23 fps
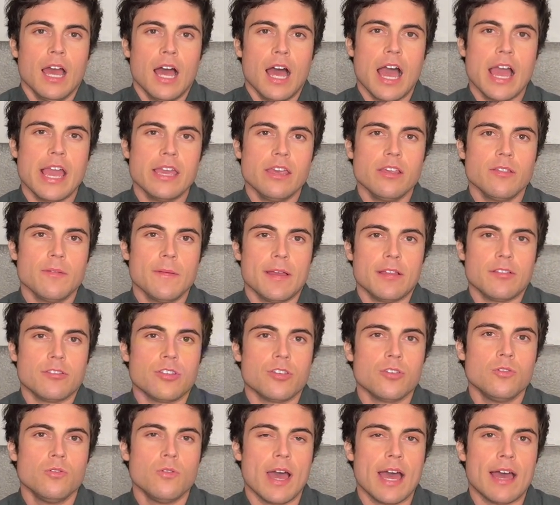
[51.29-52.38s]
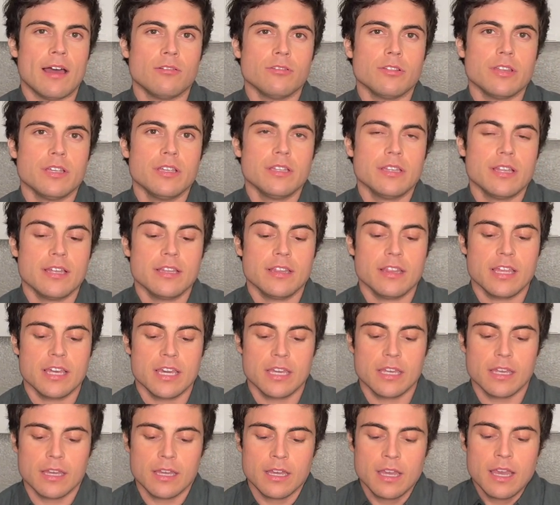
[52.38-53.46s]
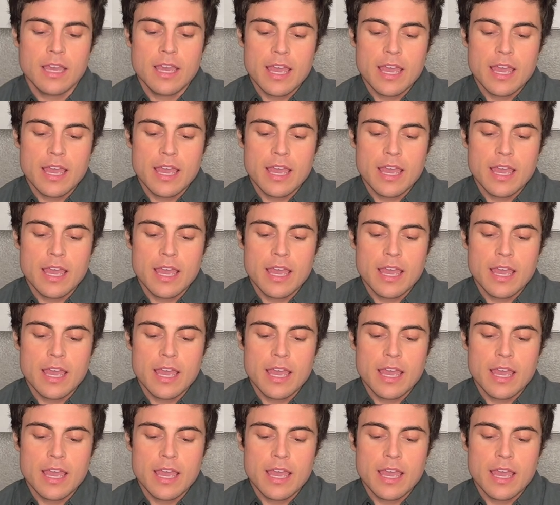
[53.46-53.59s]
I use about 2 ounces, I think.